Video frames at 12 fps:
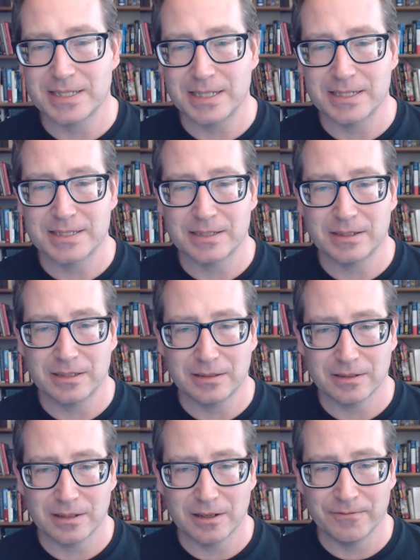it is, and it'll
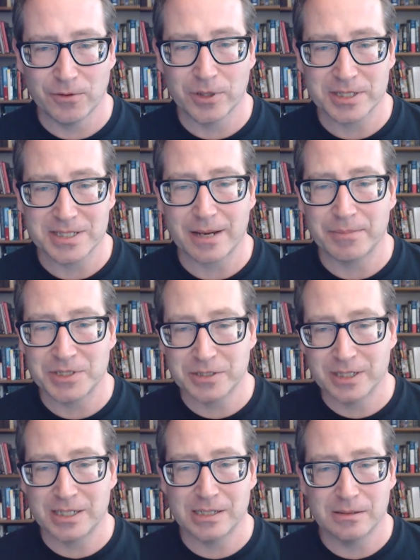afford us the
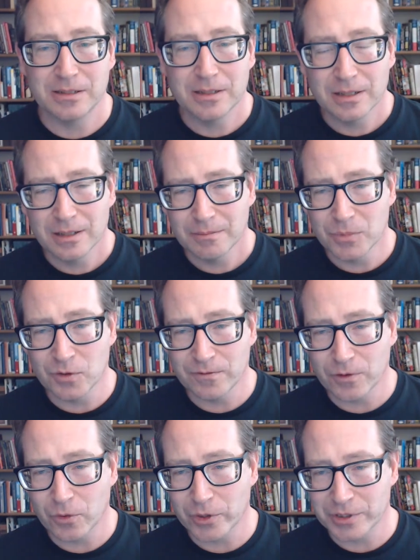opportunity to move
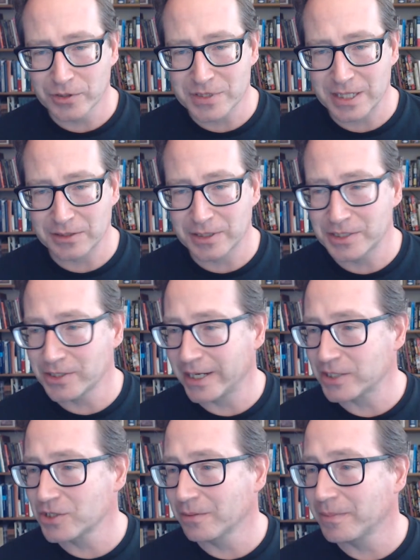forward those other
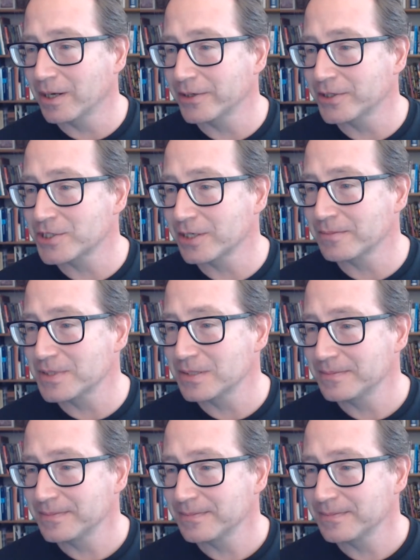international partnerships.